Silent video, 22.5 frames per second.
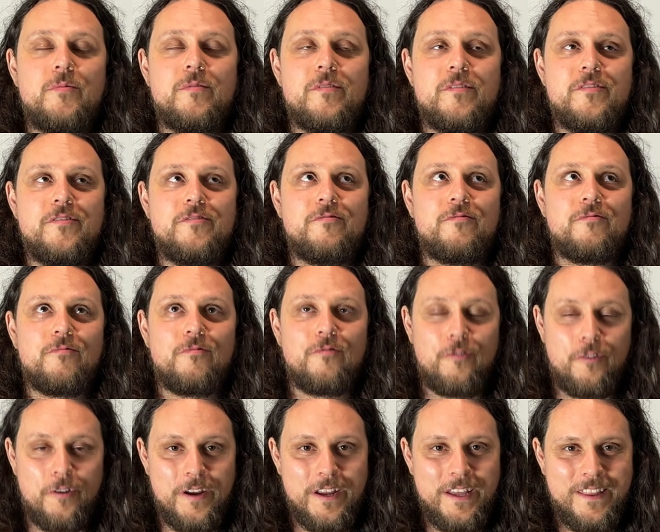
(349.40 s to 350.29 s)
was
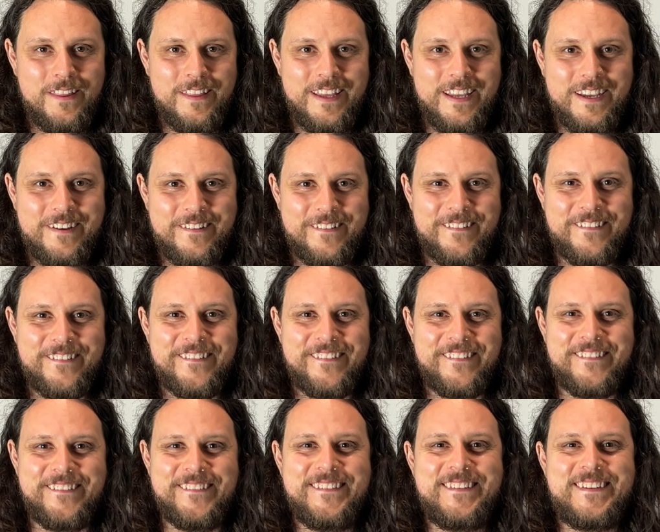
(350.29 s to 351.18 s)
really
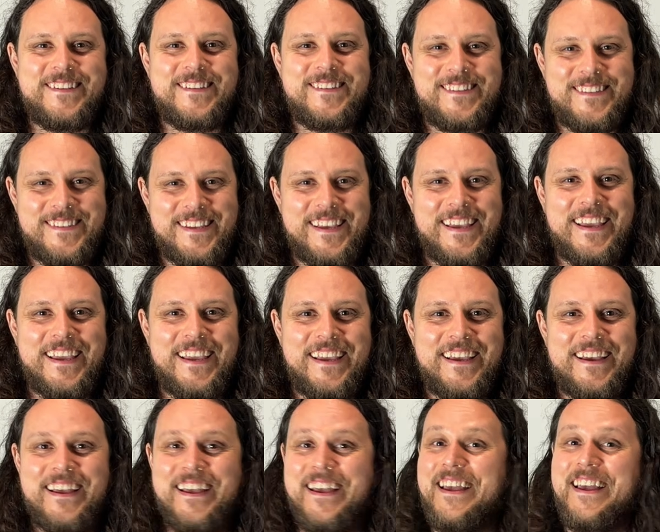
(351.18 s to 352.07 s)
cool to
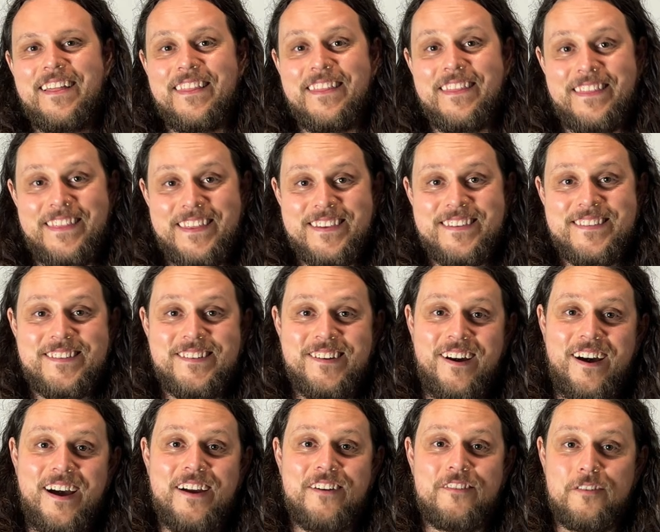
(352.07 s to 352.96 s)
see. This
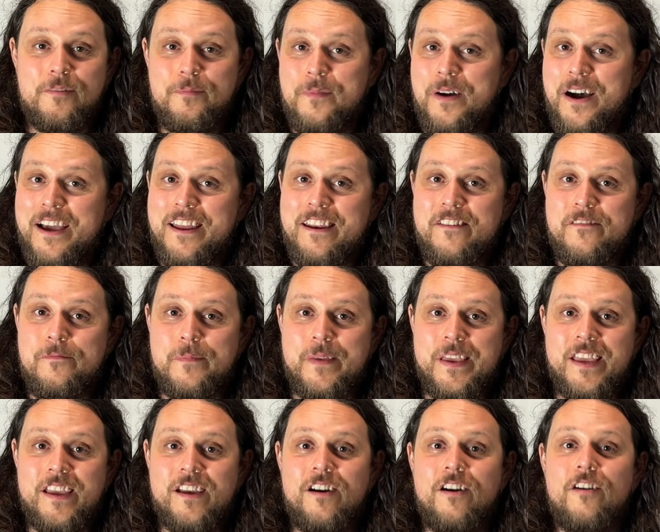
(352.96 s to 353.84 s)
night reminded
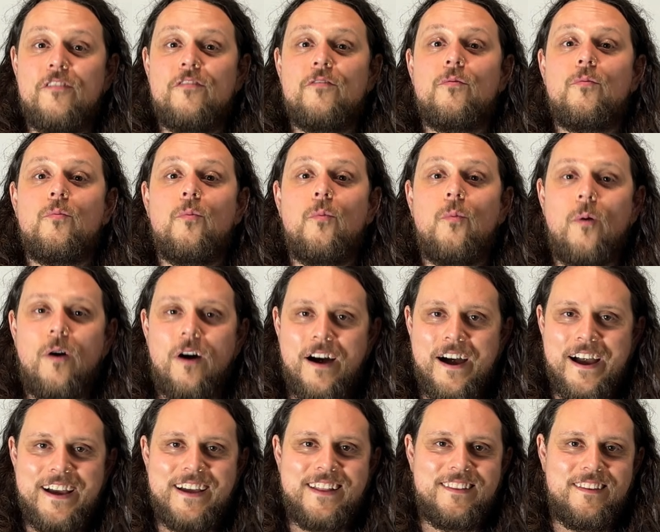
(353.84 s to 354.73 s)
me of
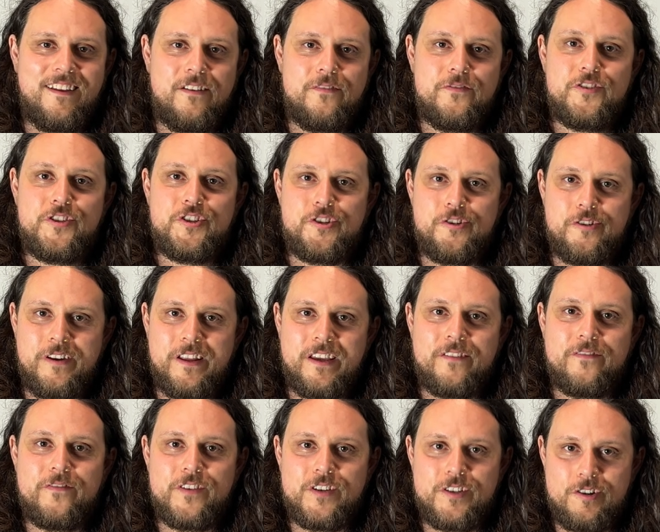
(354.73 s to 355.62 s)
why I love
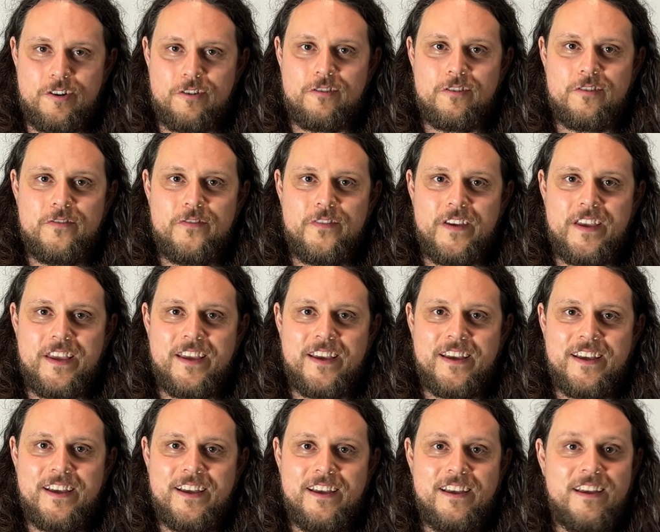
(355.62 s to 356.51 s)
shooting
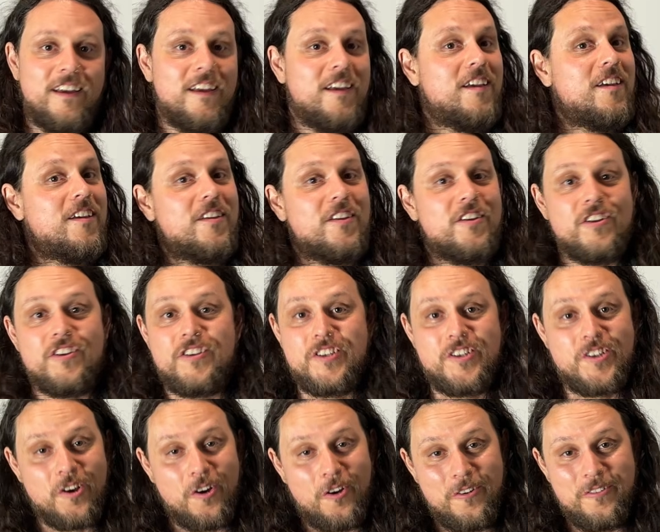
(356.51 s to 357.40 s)
photography. You
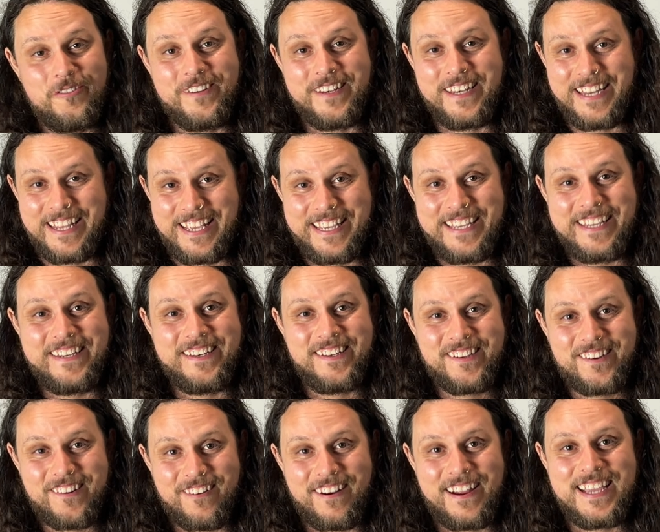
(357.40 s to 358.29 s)
don't
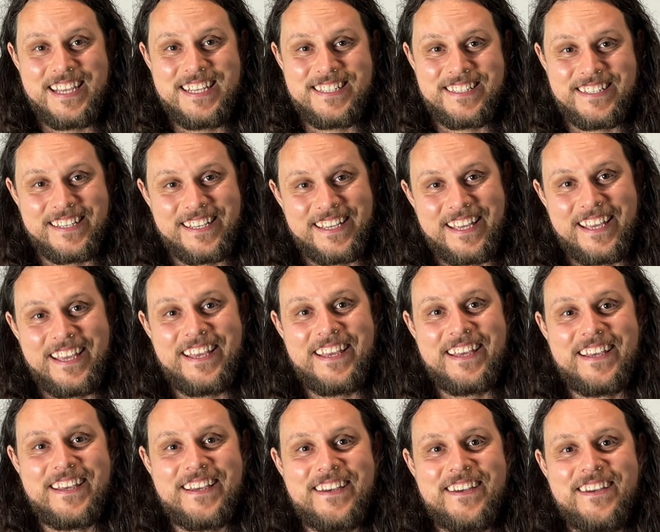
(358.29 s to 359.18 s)
need crazy
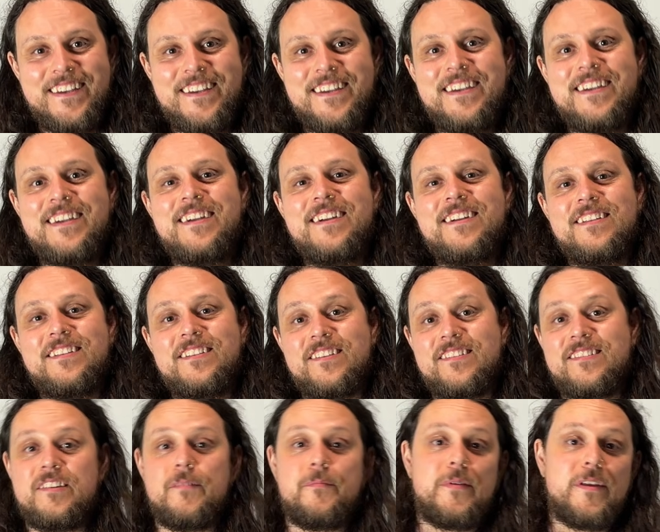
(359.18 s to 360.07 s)
gear,
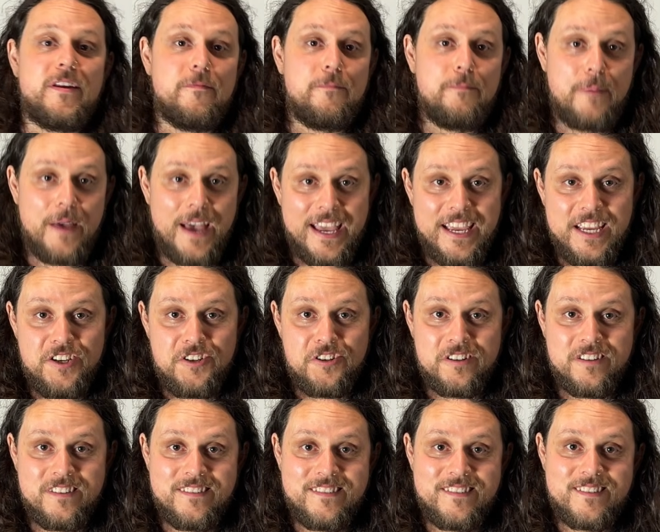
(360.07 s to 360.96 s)
just a bit of
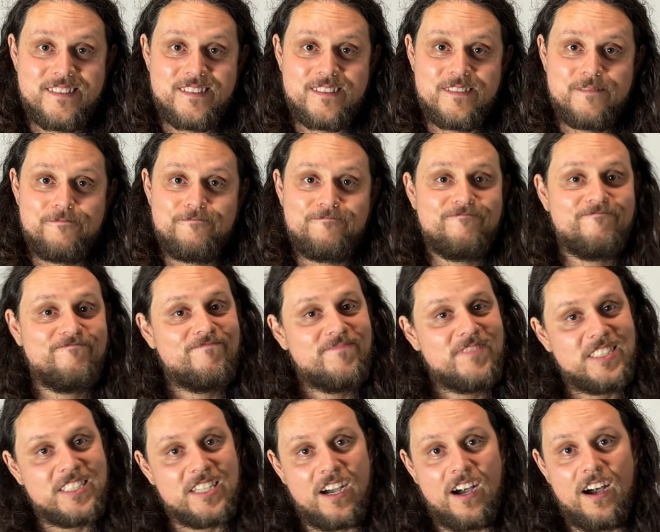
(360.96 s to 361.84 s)
patience,
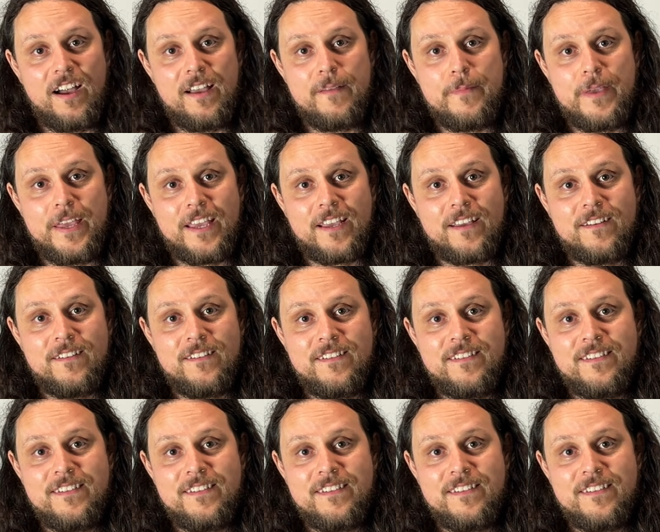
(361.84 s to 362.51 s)
timing,